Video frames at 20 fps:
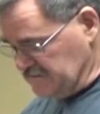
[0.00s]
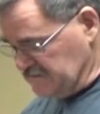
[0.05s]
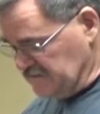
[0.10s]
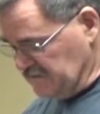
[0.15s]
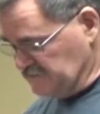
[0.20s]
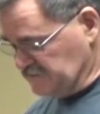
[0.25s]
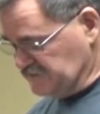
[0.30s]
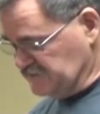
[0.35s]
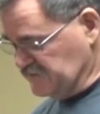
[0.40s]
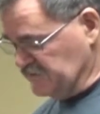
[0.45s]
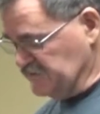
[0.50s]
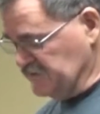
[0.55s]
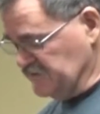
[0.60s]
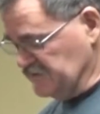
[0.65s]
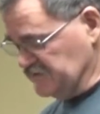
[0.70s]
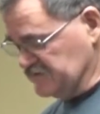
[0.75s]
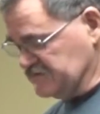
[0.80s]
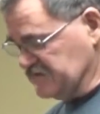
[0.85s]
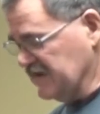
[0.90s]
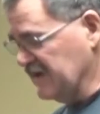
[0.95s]
it was 2
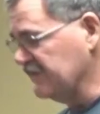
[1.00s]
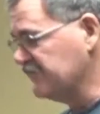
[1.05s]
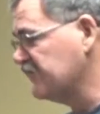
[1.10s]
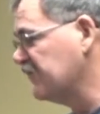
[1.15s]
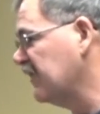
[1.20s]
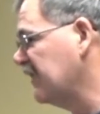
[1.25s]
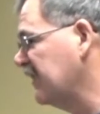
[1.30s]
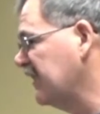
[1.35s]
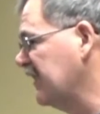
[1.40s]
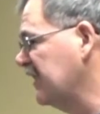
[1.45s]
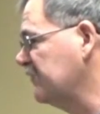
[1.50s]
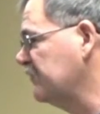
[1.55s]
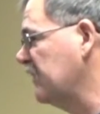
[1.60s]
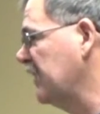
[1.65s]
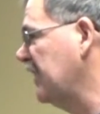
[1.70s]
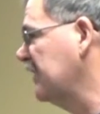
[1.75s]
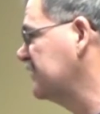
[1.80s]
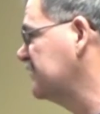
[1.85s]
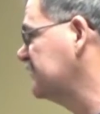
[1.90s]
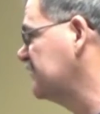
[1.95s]
years after I'd had
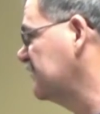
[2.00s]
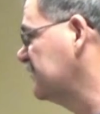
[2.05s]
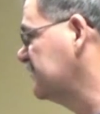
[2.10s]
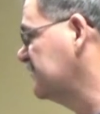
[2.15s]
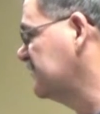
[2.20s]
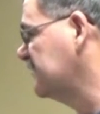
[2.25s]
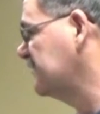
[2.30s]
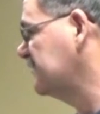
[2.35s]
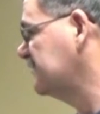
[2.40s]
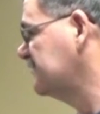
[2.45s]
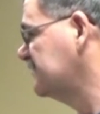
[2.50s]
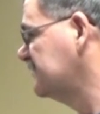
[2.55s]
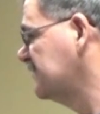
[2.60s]
back surgery.